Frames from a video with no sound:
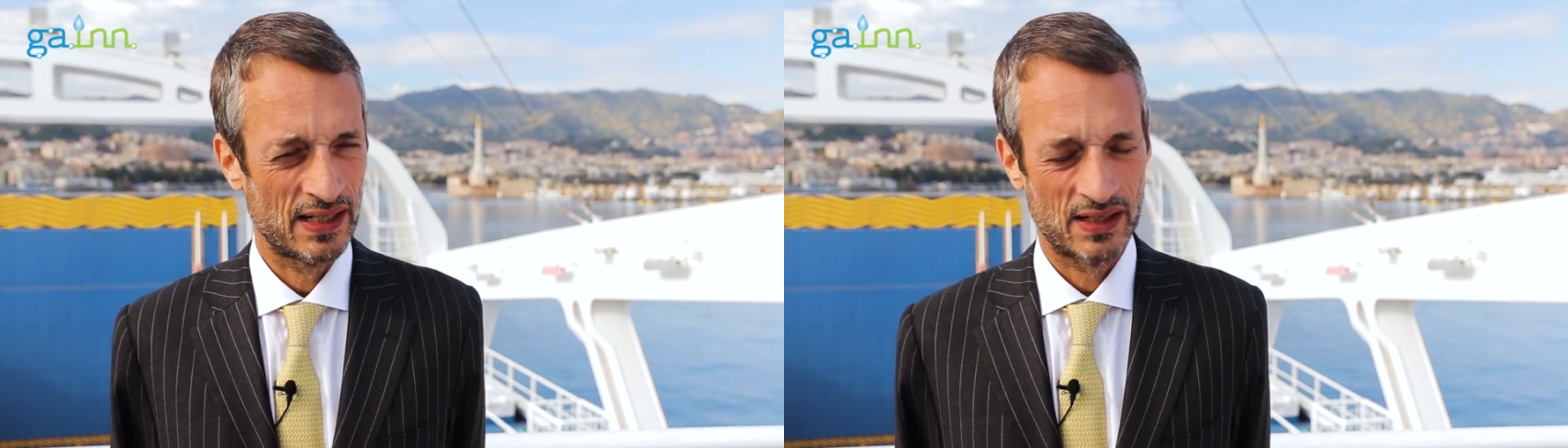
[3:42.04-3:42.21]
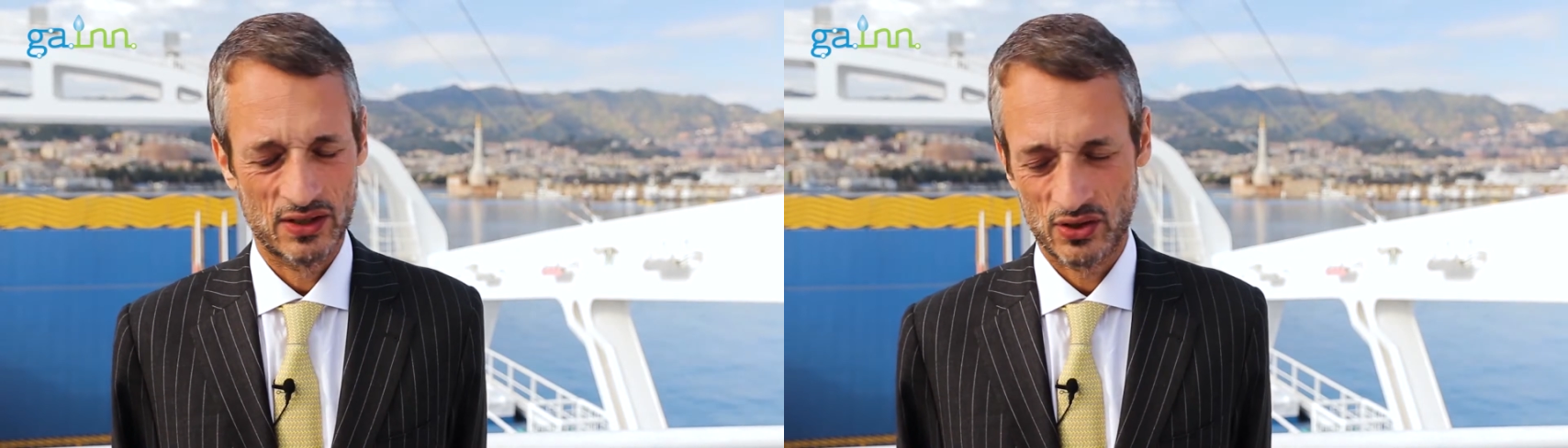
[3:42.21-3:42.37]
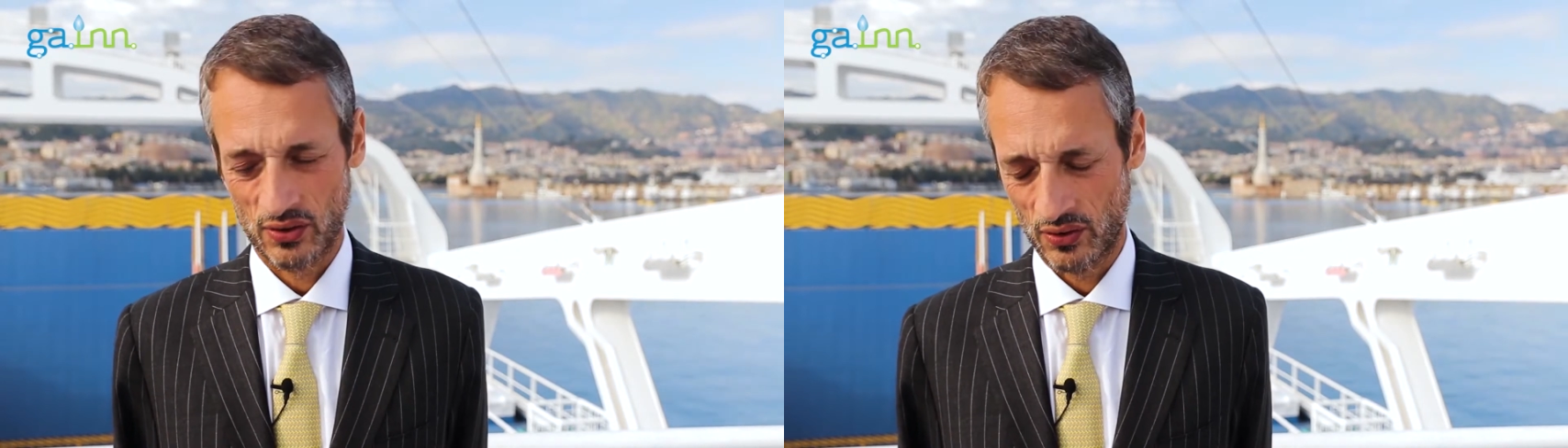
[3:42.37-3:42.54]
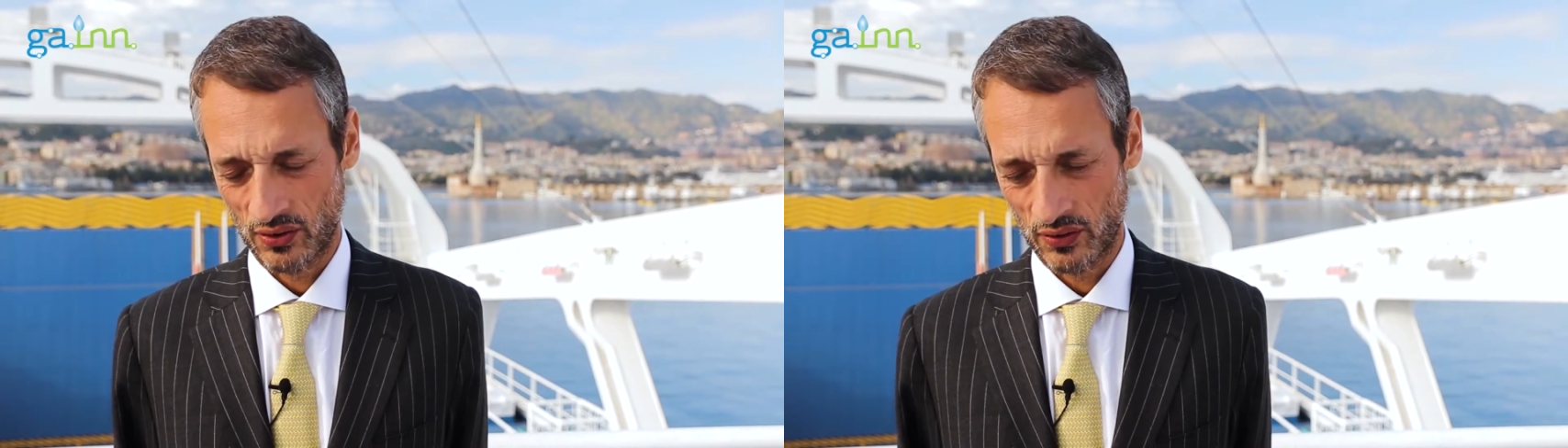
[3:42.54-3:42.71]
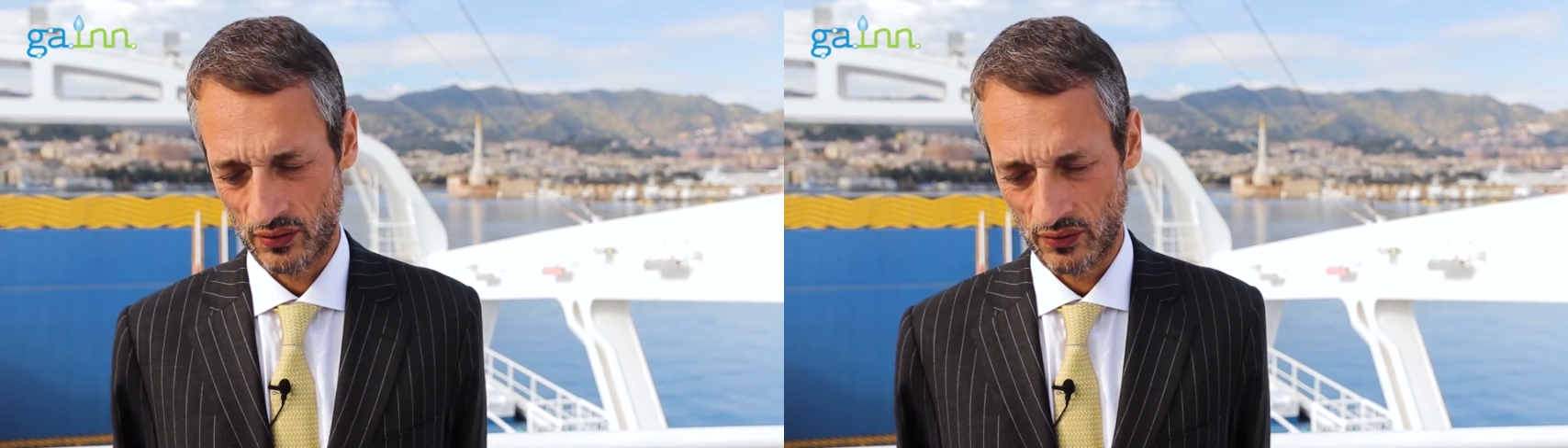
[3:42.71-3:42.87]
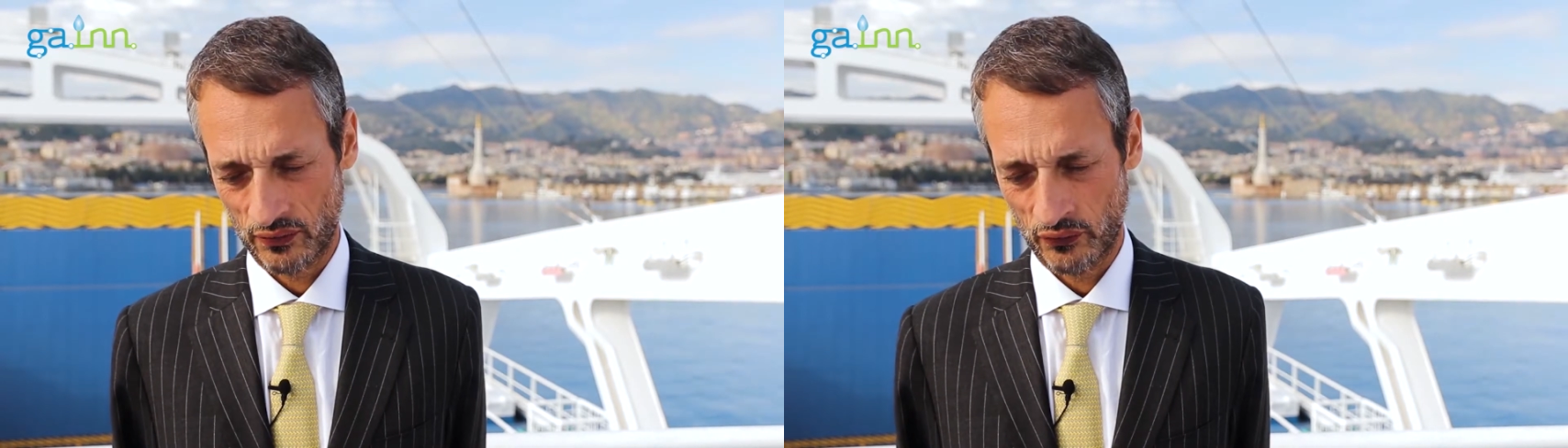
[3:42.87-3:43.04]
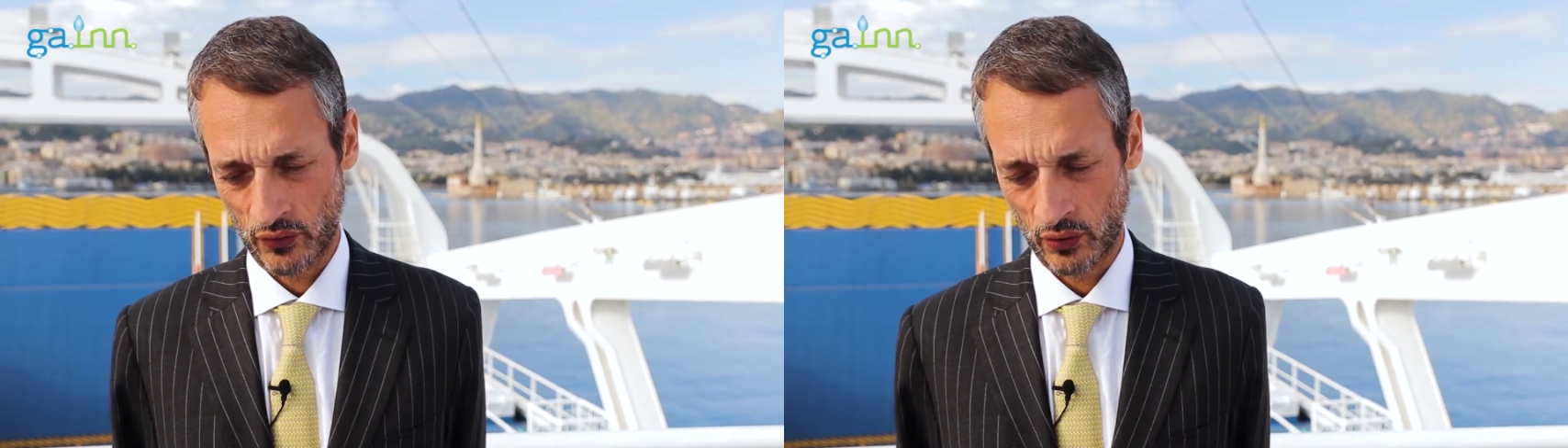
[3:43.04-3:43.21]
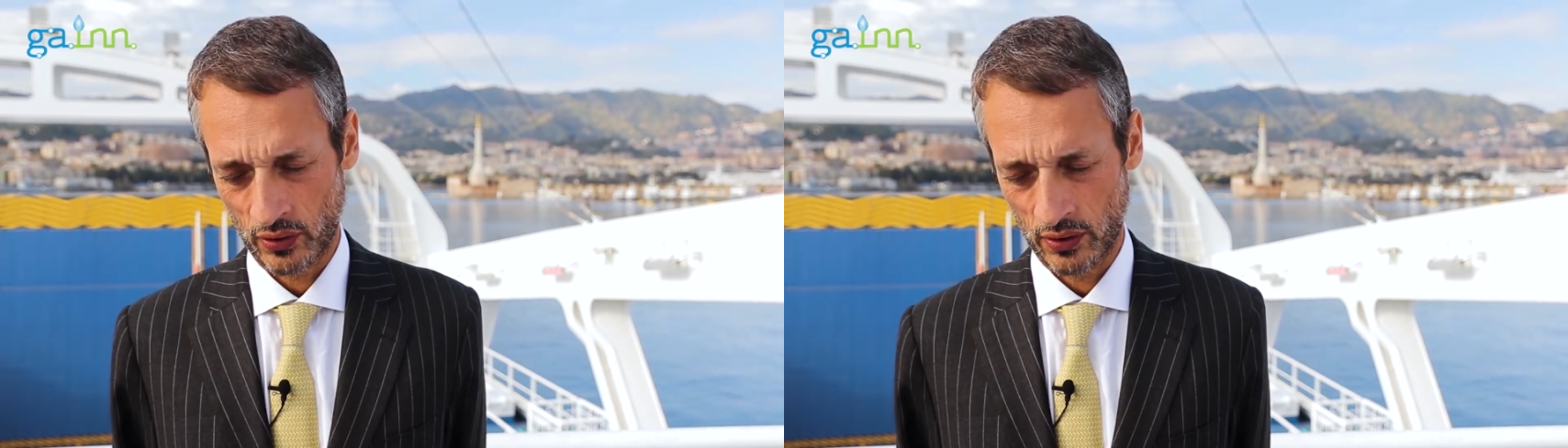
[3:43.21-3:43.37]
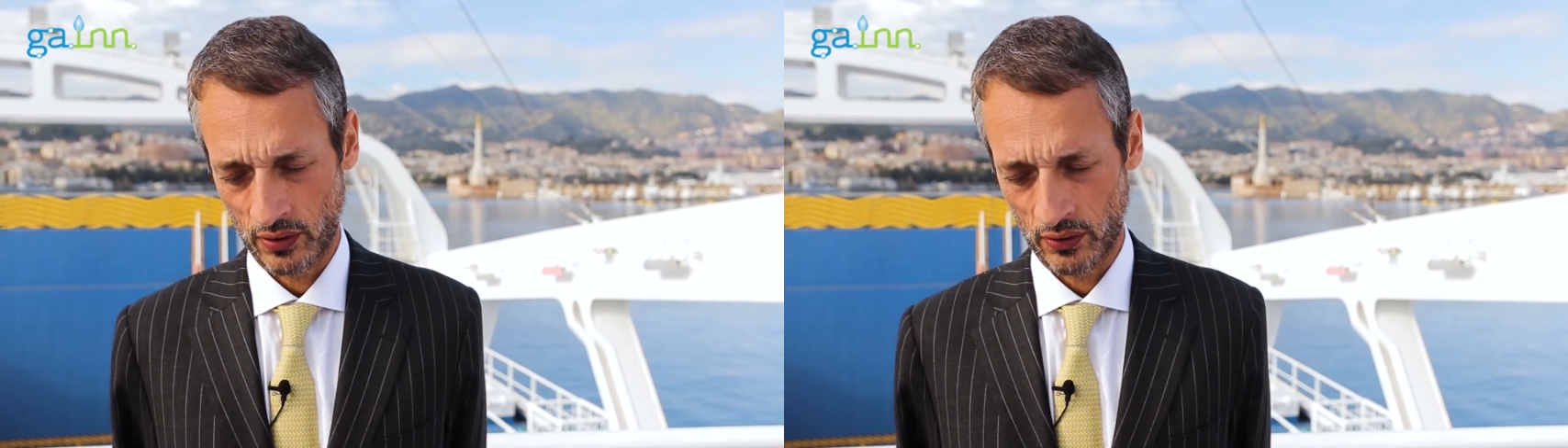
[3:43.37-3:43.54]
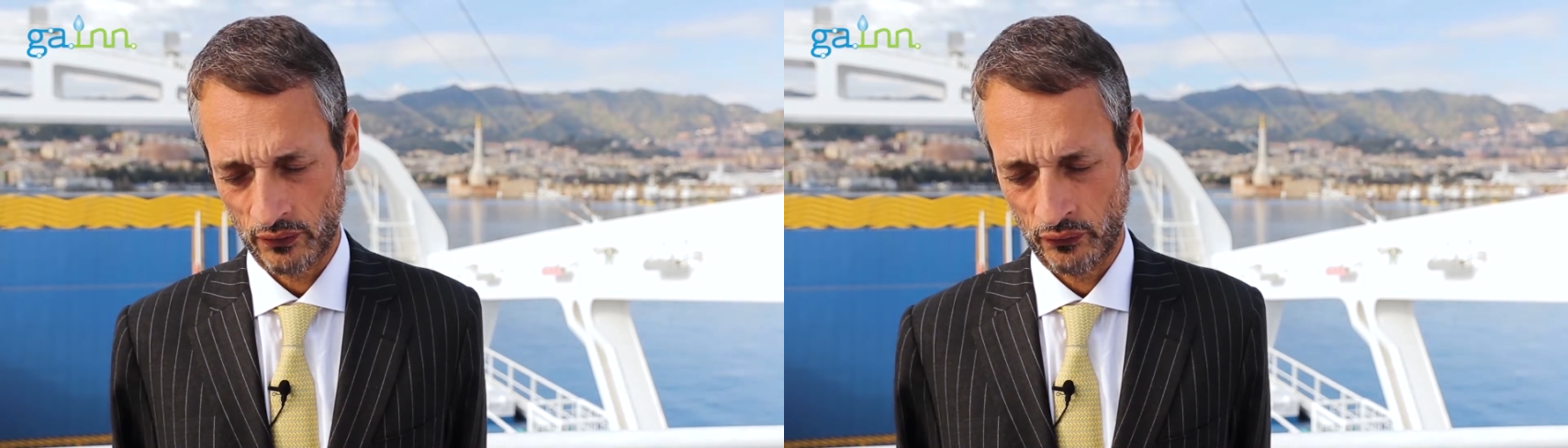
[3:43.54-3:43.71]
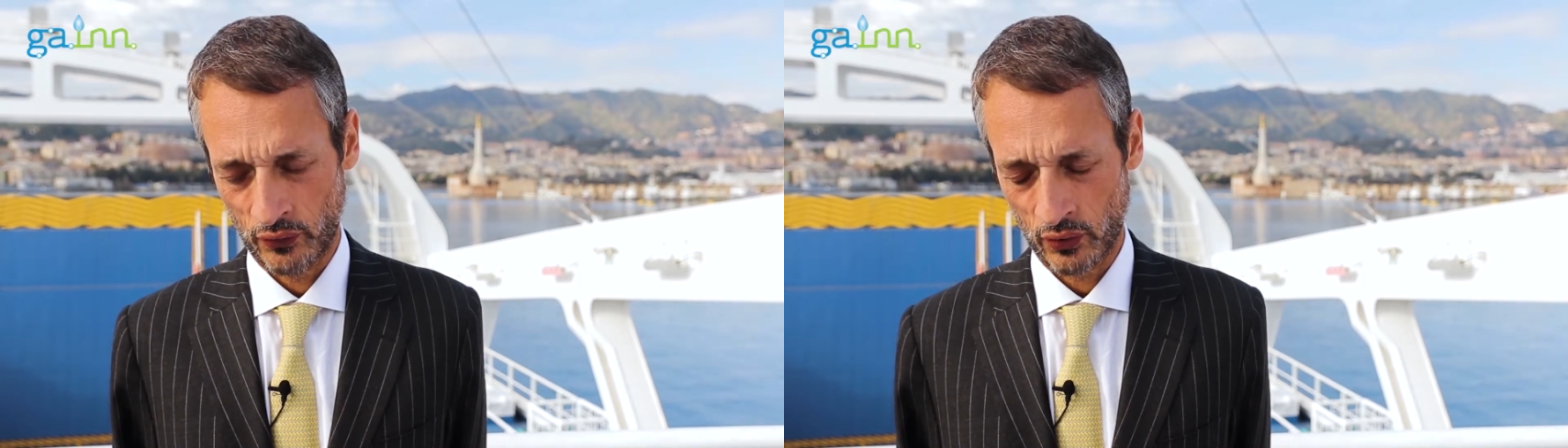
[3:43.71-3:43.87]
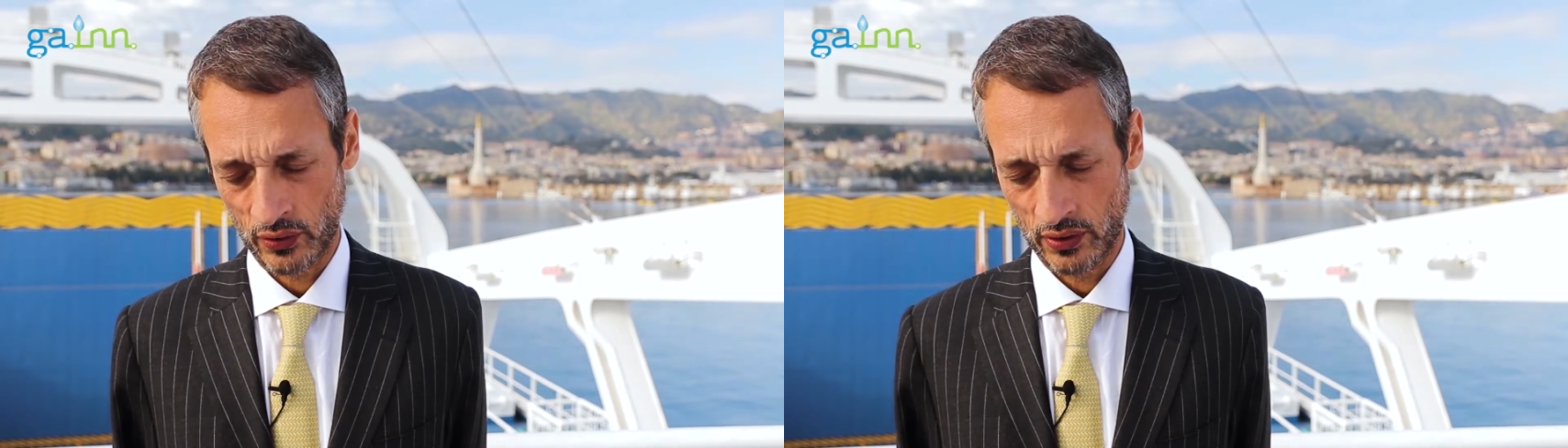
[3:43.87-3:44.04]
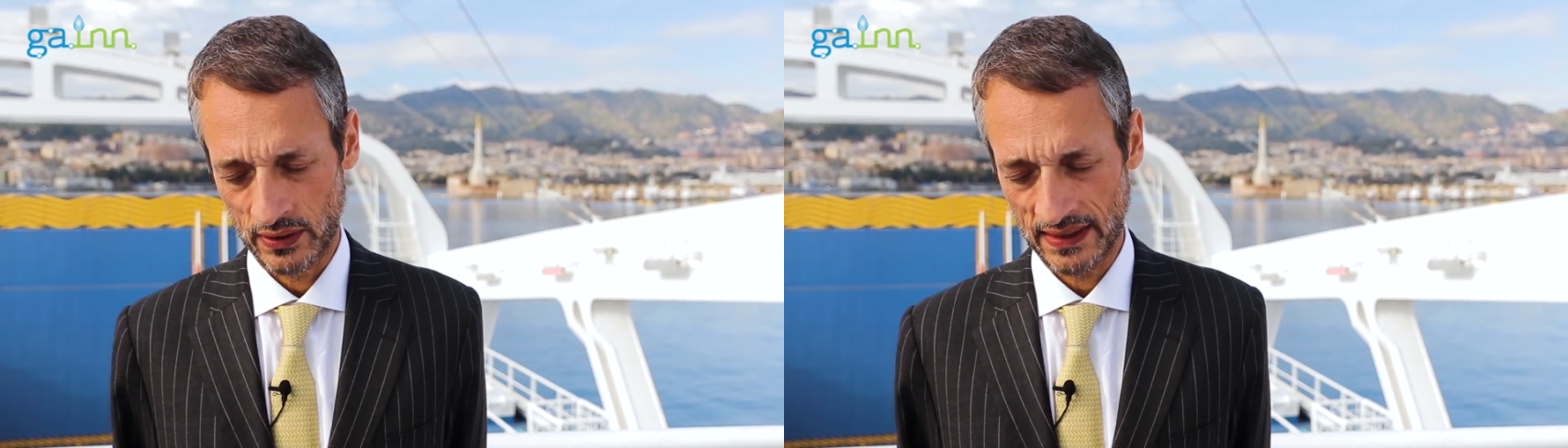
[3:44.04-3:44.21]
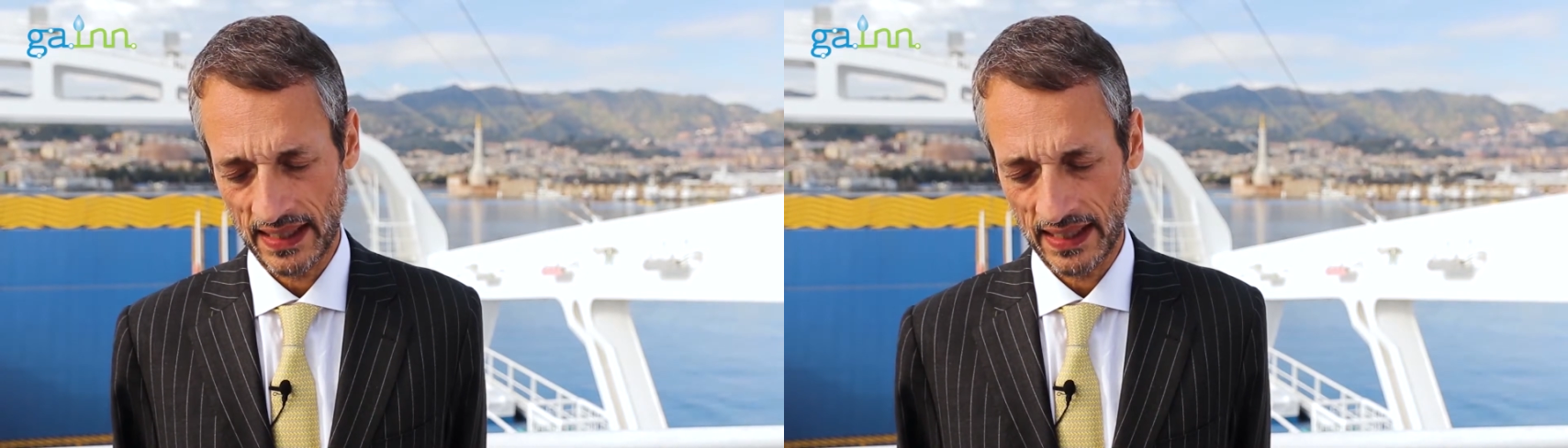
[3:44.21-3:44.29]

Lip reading: So for the